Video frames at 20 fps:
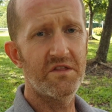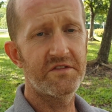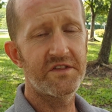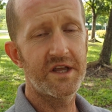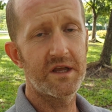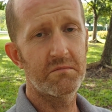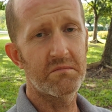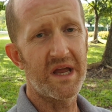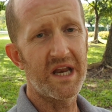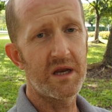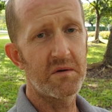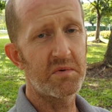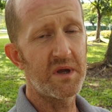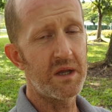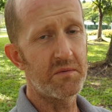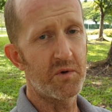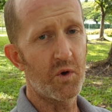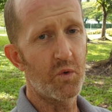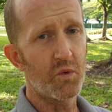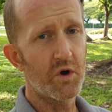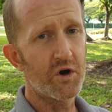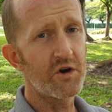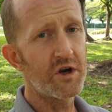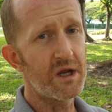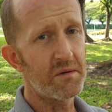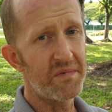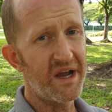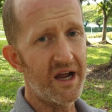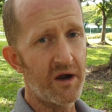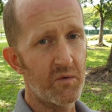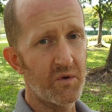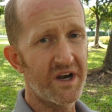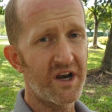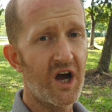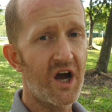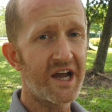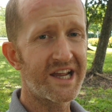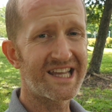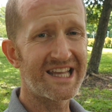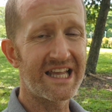thing many people worry about when
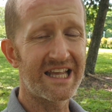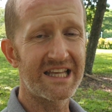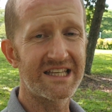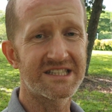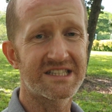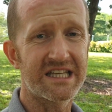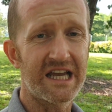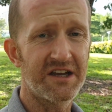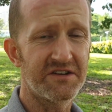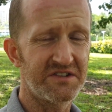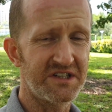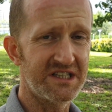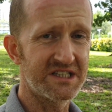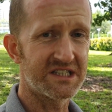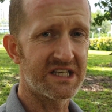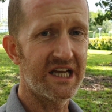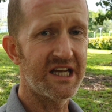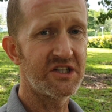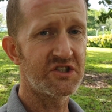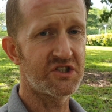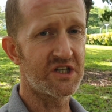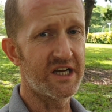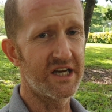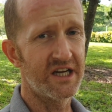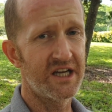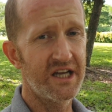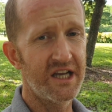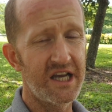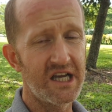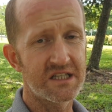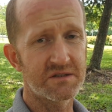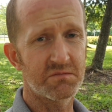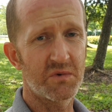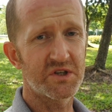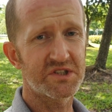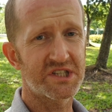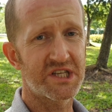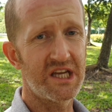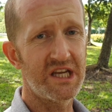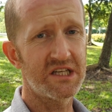hiking in Southeast Asia is
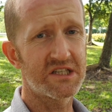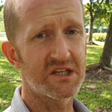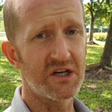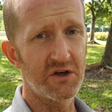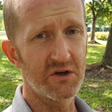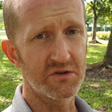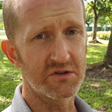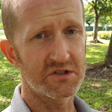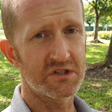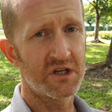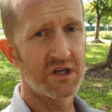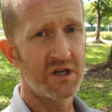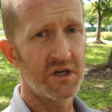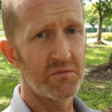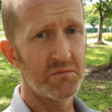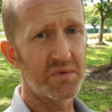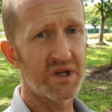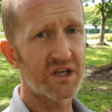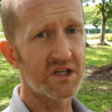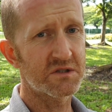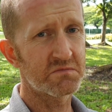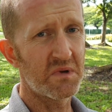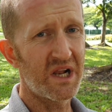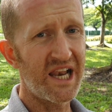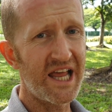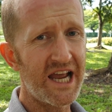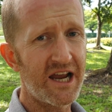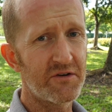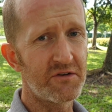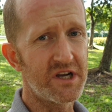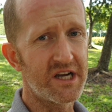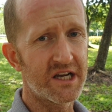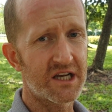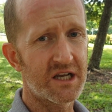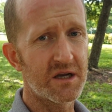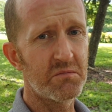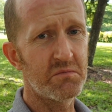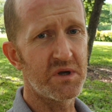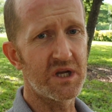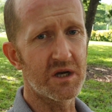mosquitoes, because malaria
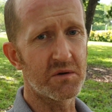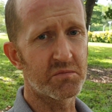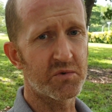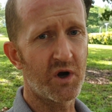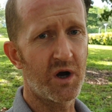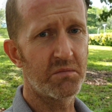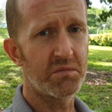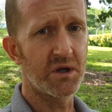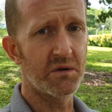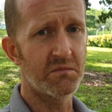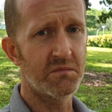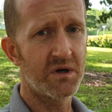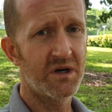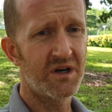can be a problem.